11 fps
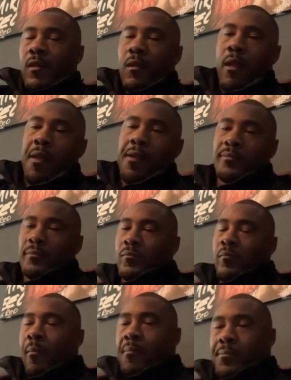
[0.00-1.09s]
give those a
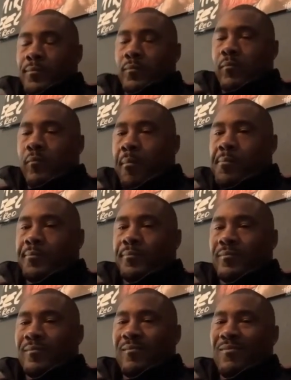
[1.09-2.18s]
plug.
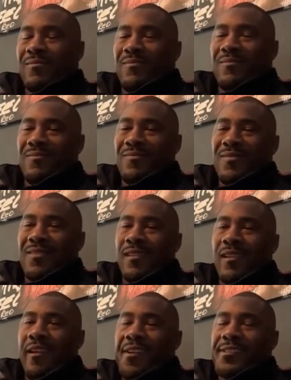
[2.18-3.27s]
The platform's
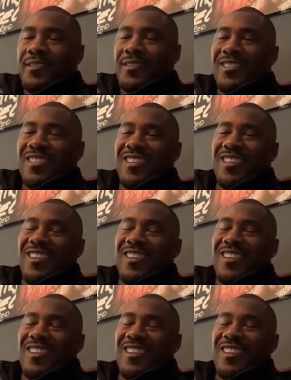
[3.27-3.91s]
yours, my friend. Go ahead.